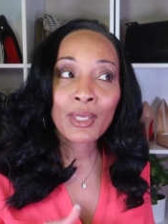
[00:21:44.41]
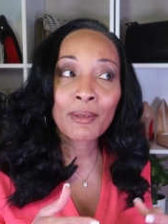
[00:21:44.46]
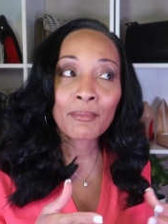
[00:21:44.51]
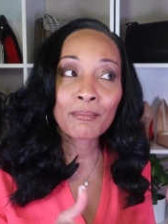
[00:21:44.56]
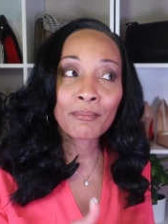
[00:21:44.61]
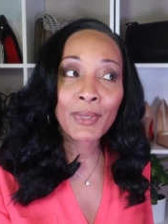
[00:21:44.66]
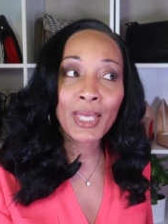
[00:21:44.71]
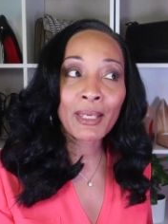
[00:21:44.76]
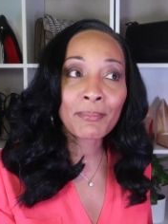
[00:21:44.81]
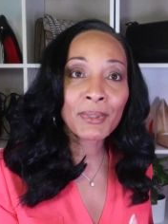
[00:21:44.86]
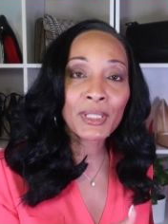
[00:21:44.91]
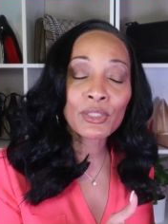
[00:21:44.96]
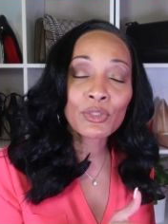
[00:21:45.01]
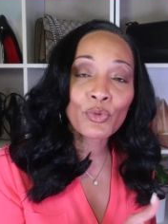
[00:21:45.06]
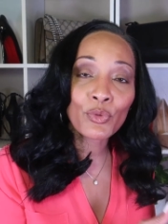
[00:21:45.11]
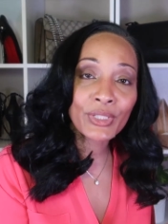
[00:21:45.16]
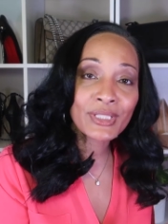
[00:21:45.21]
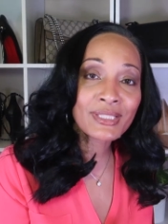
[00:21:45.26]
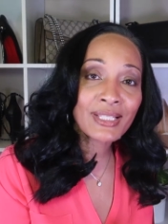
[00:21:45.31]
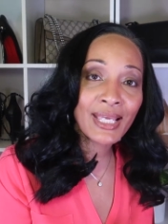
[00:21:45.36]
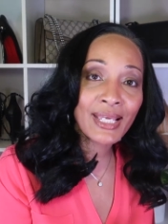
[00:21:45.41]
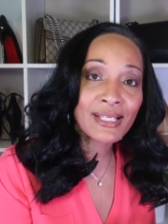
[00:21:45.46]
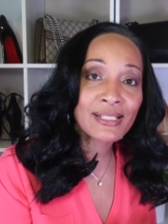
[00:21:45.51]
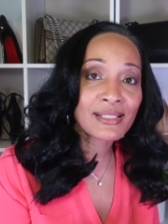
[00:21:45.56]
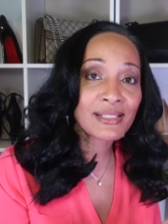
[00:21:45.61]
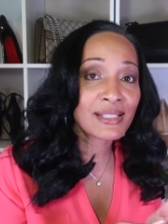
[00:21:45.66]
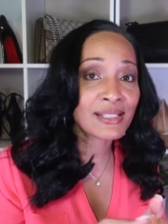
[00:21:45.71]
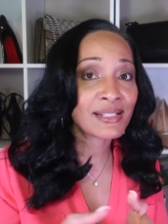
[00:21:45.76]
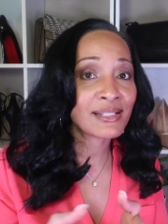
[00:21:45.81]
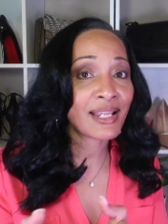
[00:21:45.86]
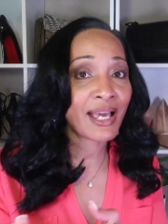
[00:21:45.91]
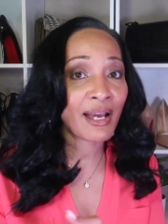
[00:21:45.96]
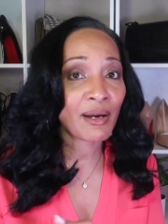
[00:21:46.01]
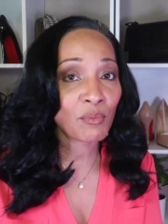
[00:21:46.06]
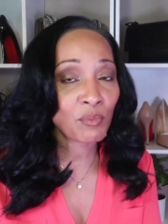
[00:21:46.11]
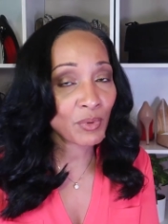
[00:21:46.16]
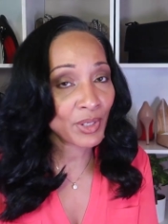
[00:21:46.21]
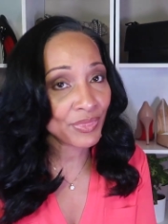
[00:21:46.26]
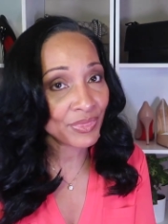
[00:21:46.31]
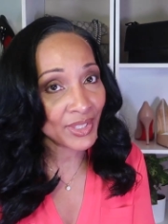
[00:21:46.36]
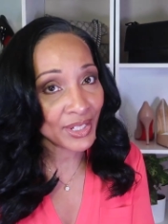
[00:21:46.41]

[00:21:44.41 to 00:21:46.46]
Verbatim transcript: Maybe your taste is not what